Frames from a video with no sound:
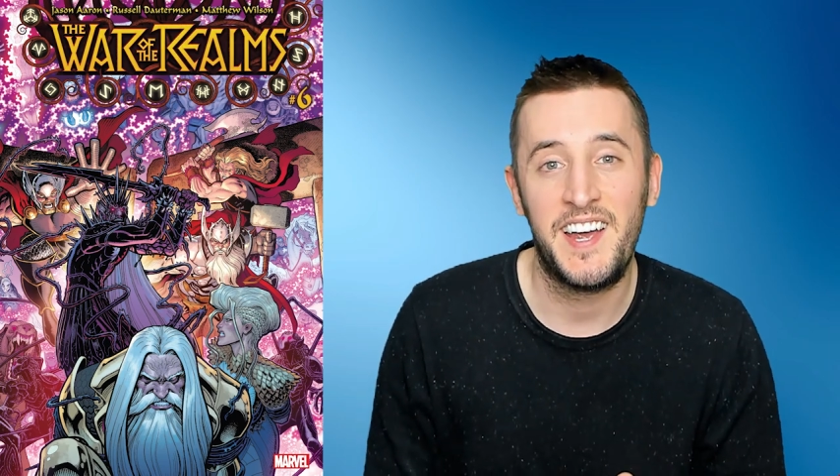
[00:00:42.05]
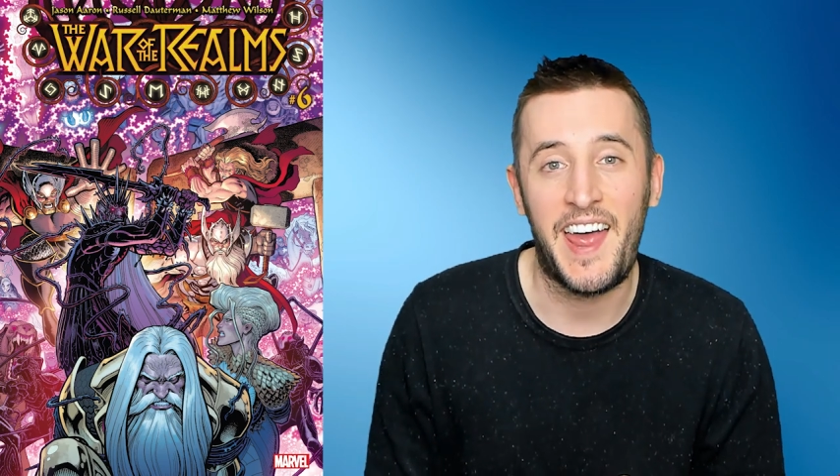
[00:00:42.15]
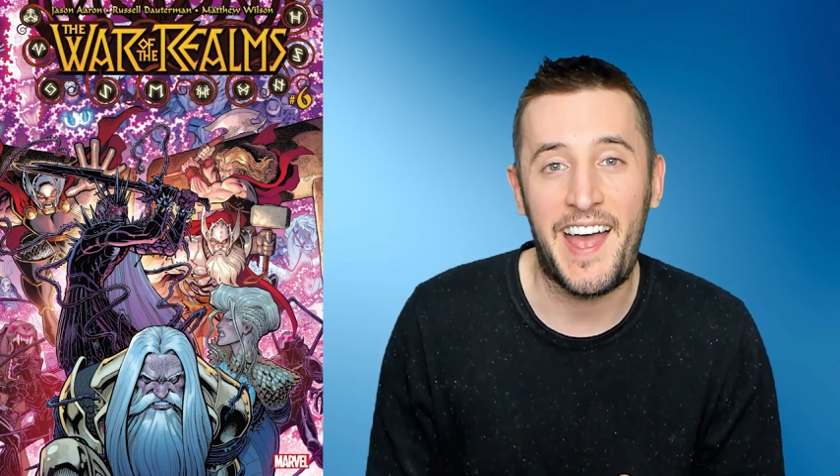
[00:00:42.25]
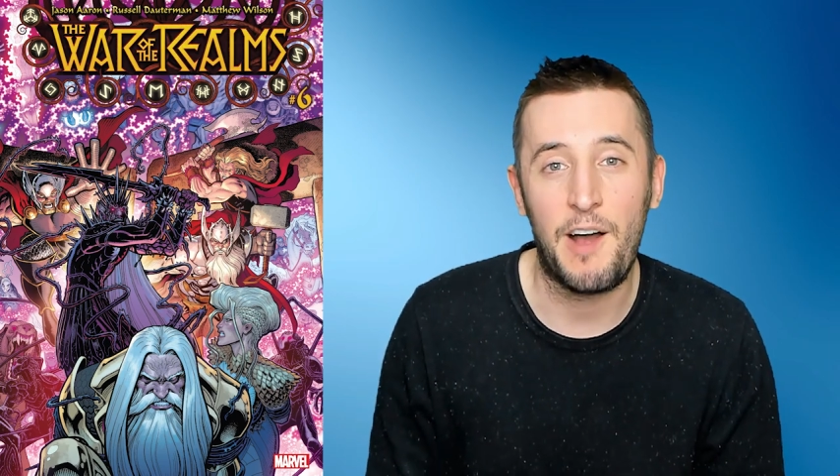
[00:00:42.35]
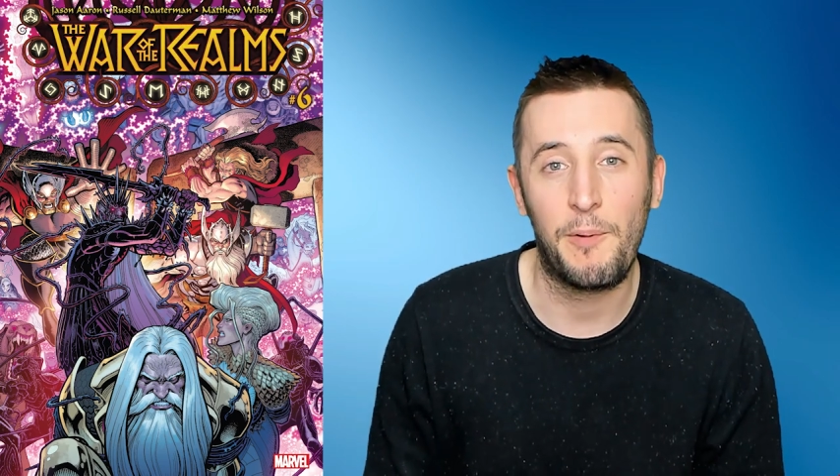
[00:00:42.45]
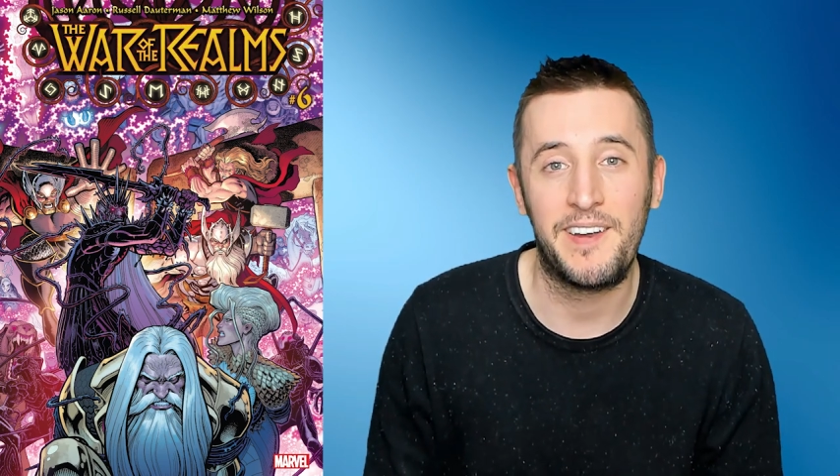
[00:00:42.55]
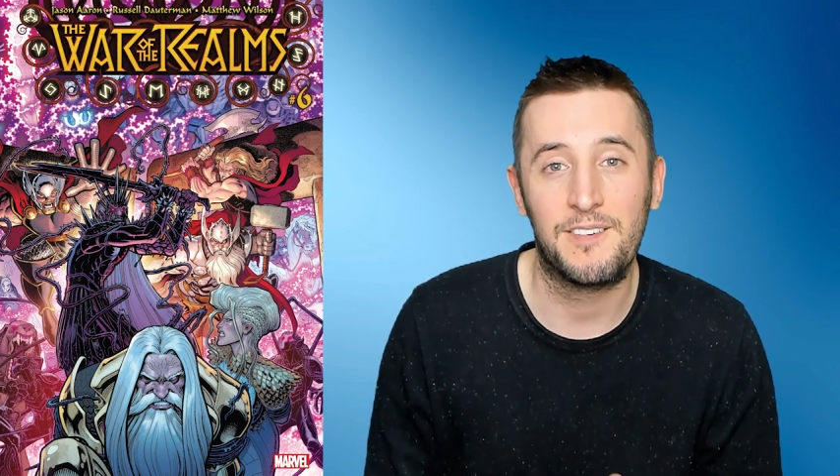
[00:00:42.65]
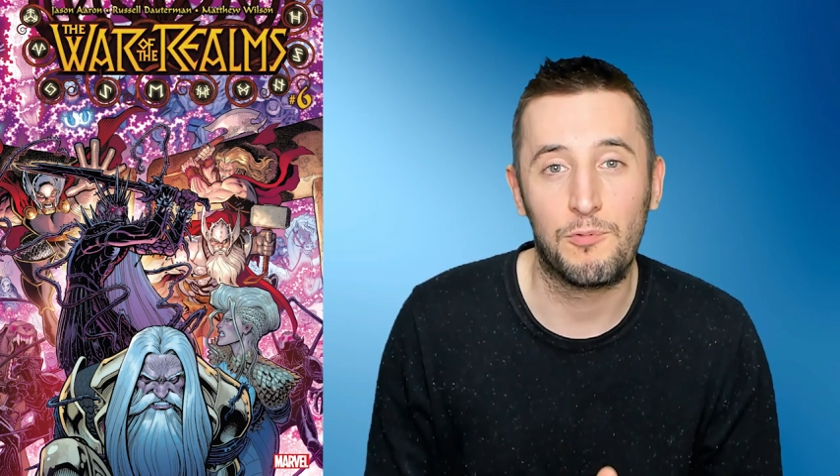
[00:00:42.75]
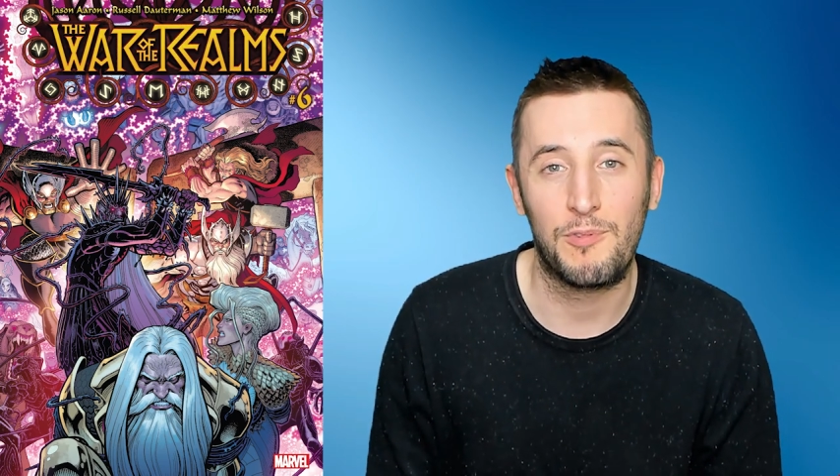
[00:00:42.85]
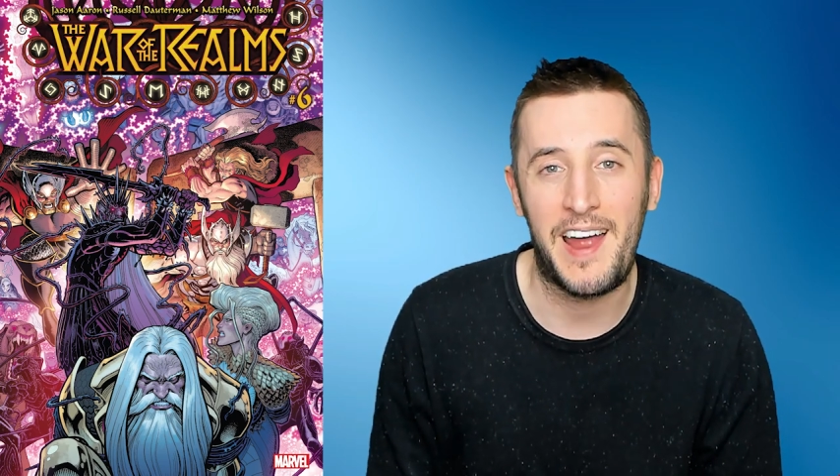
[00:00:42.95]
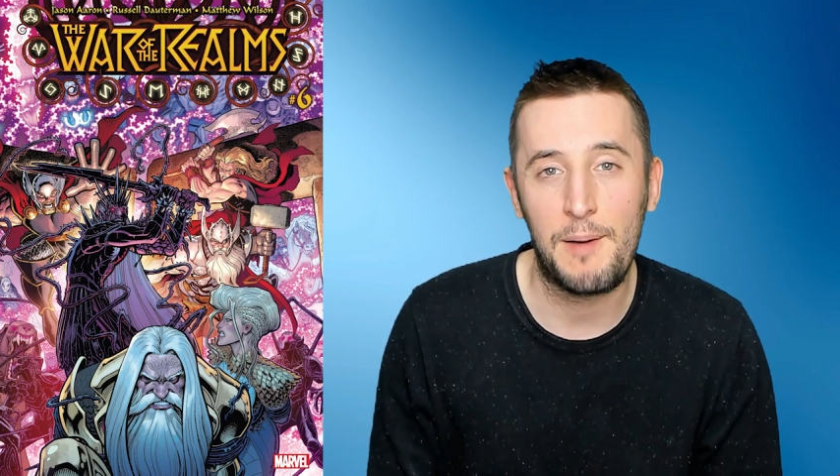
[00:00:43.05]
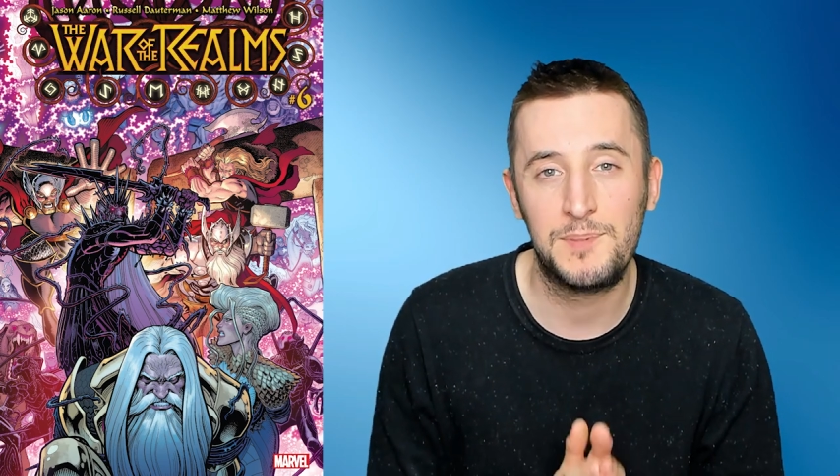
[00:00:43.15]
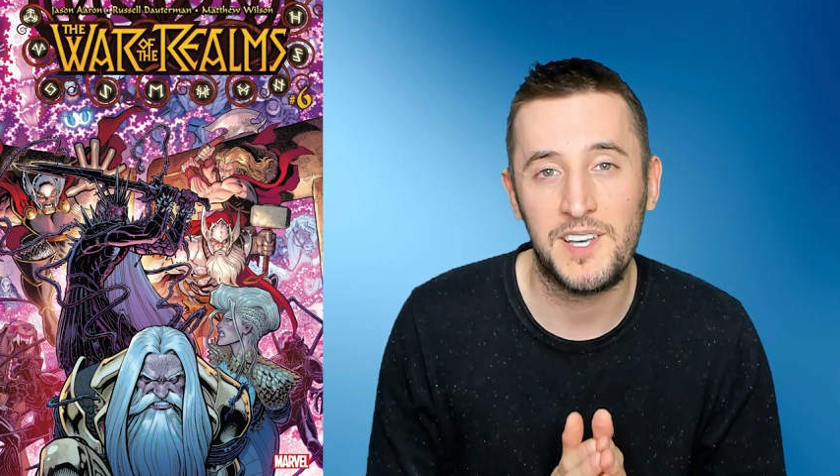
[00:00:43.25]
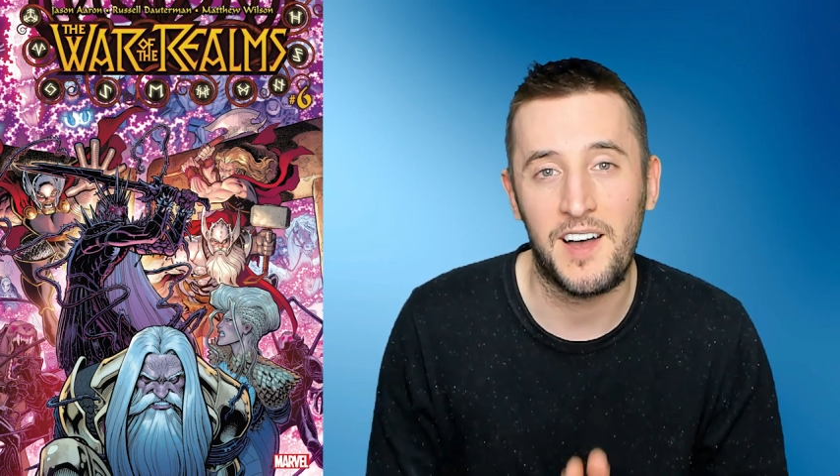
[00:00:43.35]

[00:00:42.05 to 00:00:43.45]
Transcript: how it wraps